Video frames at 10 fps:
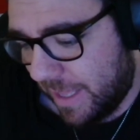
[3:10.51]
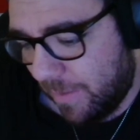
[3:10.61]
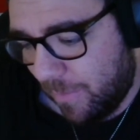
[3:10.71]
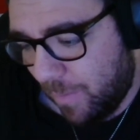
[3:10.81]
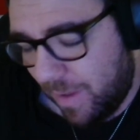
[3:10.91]

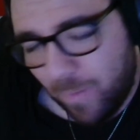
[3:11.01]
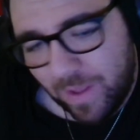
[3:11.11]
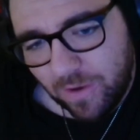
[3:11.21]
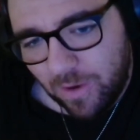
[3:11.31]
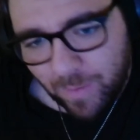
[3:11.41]
We
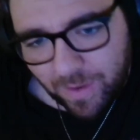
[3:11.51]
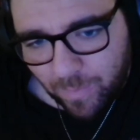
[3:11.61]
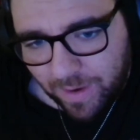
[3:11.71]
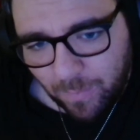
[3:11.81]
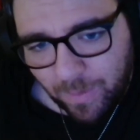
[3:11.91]
do.
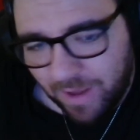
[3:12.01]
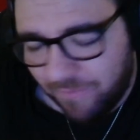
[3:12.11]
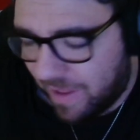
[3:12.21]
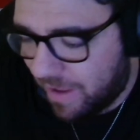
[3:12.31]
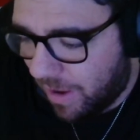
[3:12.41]
We
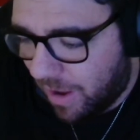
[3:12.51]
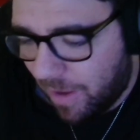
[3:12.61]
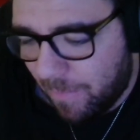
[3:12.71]
love it. I